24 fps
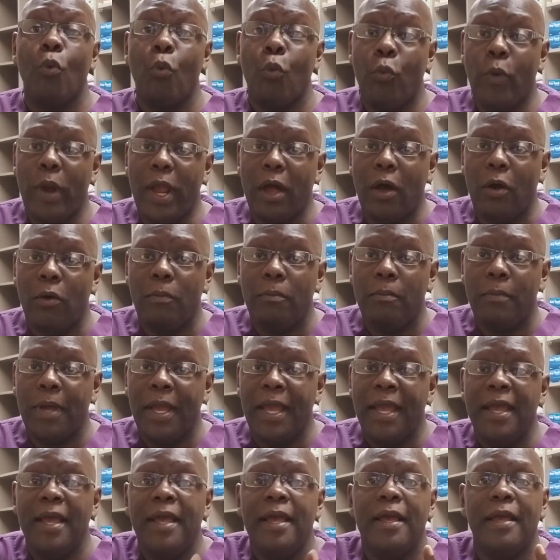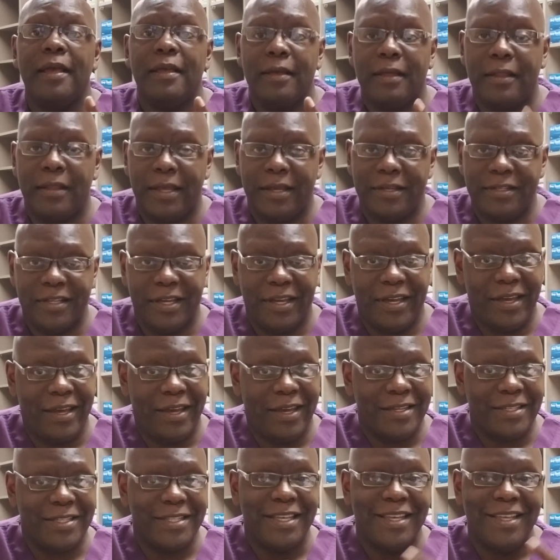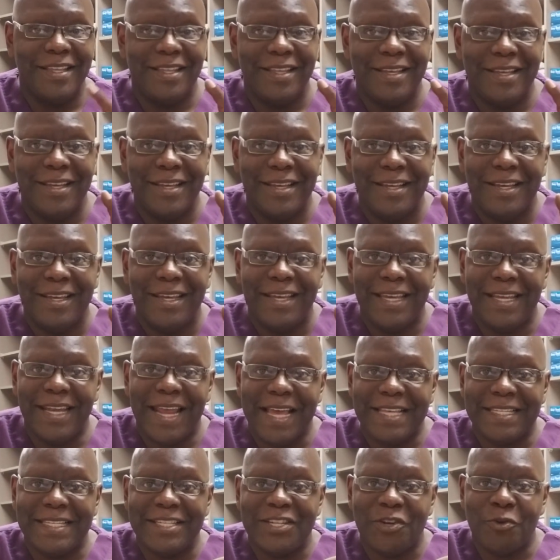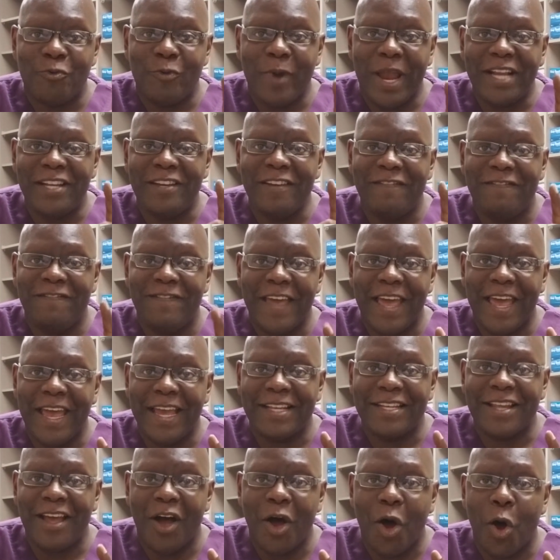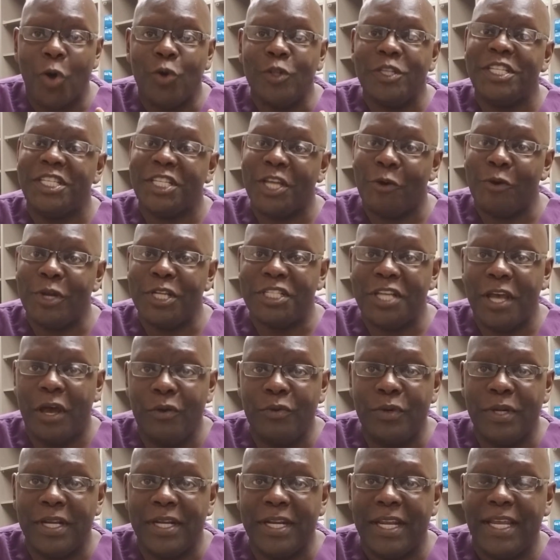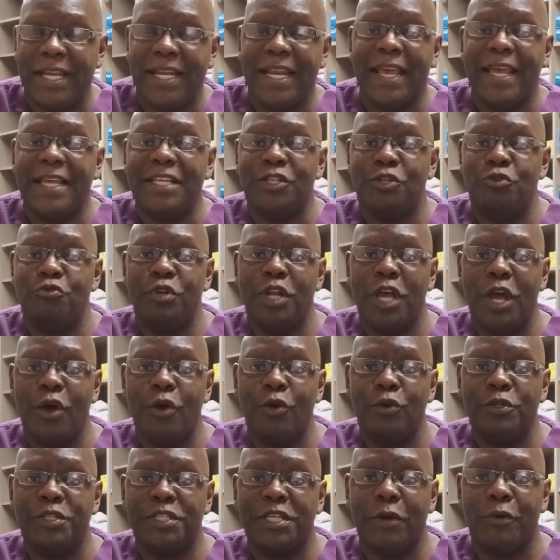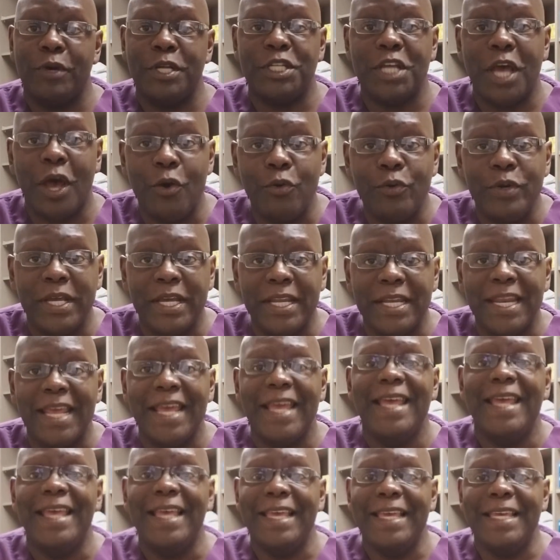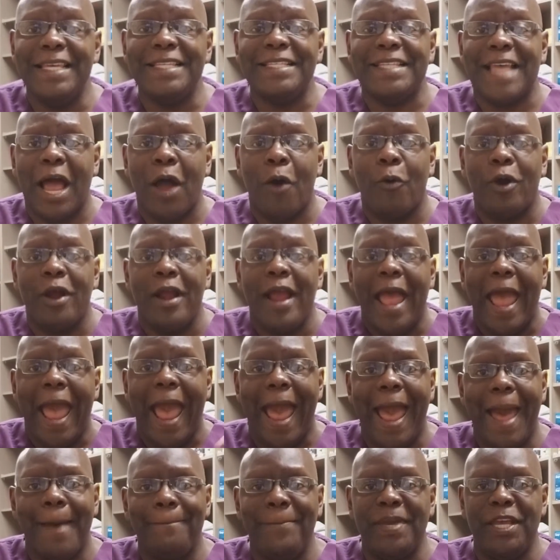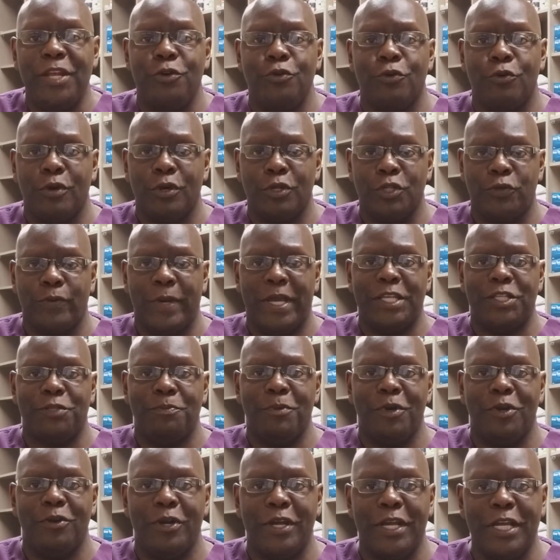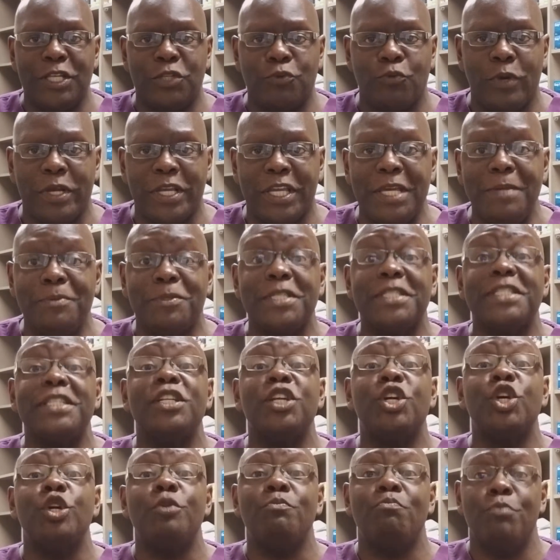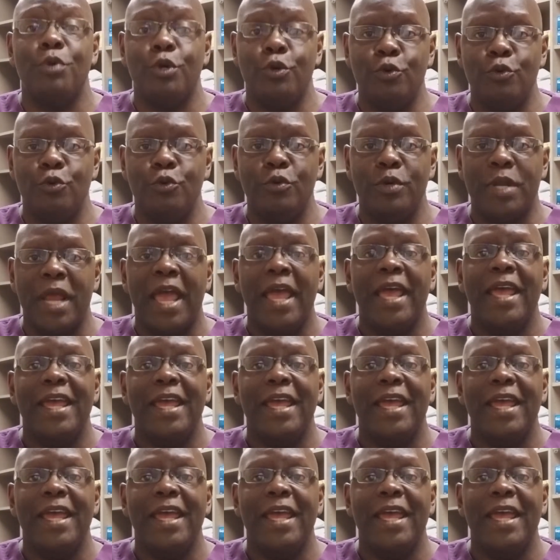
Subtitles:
Well, glad you asked. It has a direct effect on serotonin. And as you know, serotonin is our happy neurotransmitter. It's what keeps us in a good mood.